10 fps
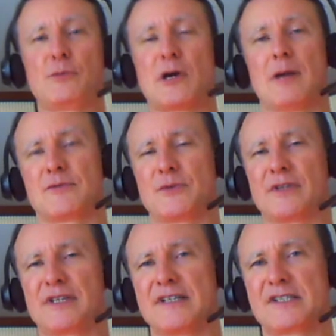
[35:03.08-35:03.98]
problems
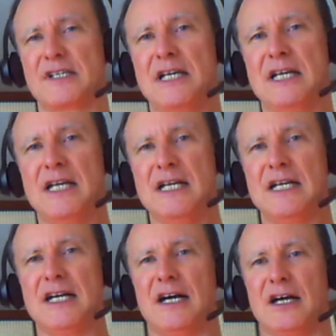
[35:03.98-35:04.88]
with this.
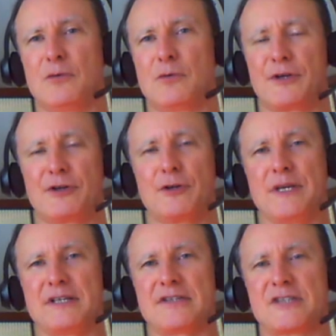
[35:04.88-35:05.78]
We're going to go
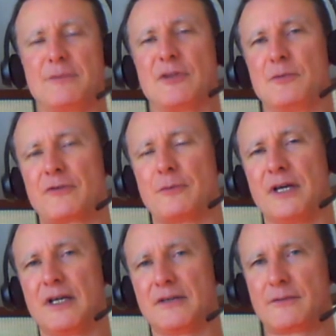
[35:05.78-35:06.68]
into some of them from
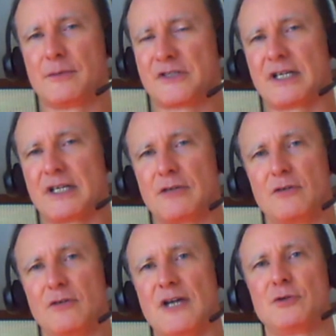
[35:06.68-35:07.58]
a
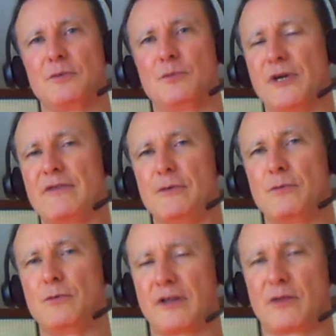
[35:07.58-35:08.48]
psychological point of
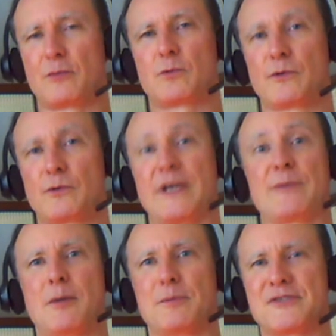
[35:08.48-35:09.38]
view. One of the great
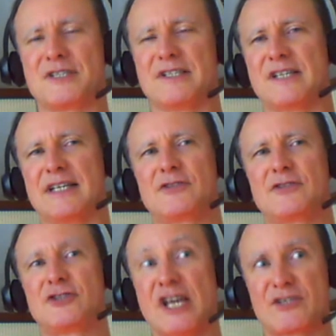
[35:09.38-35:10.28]
problems is that
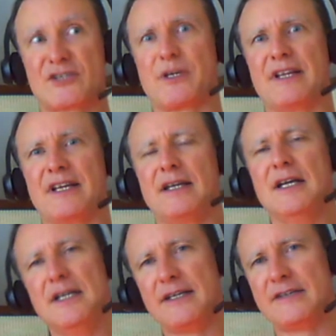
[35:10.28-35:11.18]
chest breathing
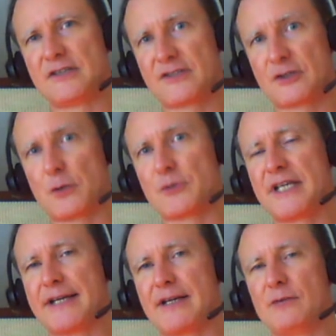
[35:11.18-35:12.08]
is
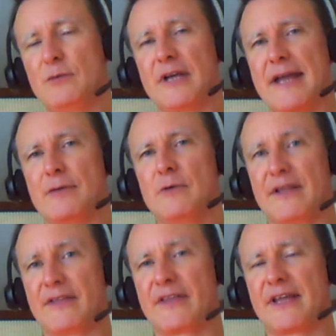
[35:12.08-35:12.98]
associated
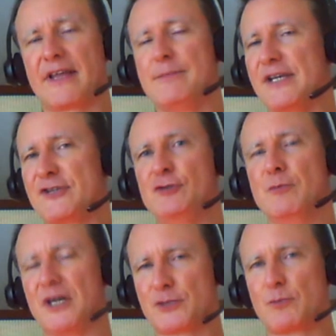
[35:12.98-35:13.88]
with and makes you
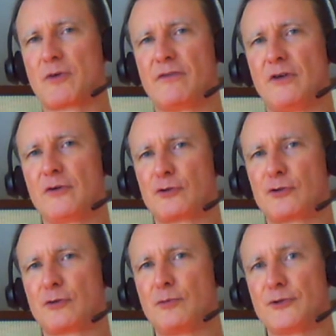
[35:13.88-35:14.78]
much more
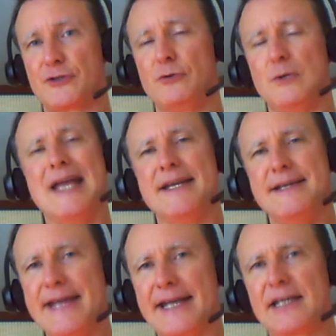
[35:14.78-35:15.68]
vulnerable to
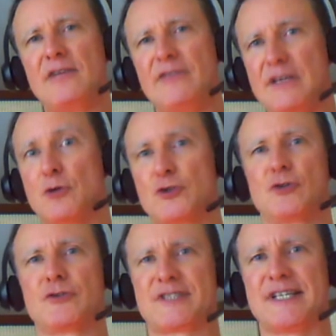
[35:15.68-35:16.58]
negative
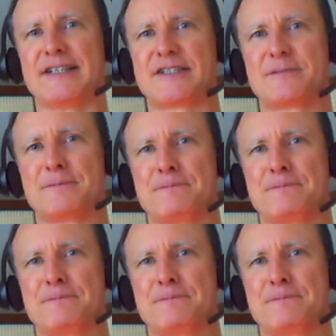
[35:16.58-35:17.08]
emotional states.